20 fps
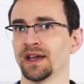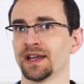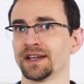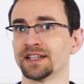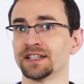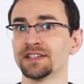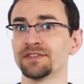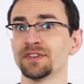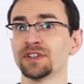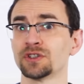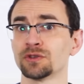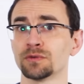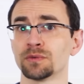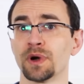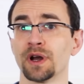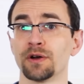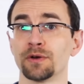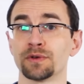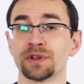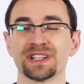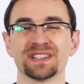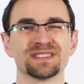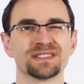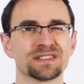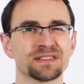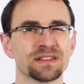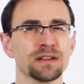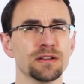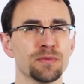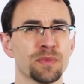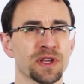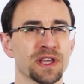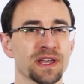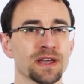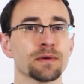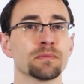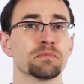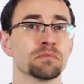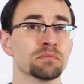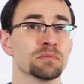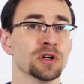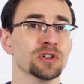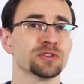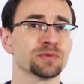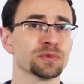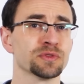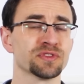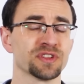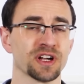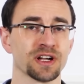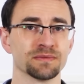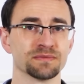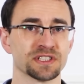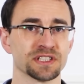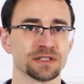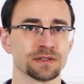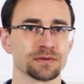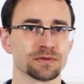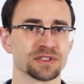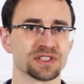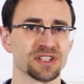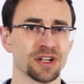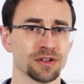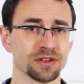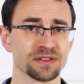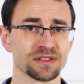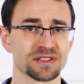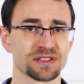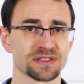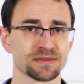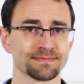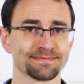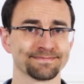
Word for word: An individual row can still appear multiple times in your results.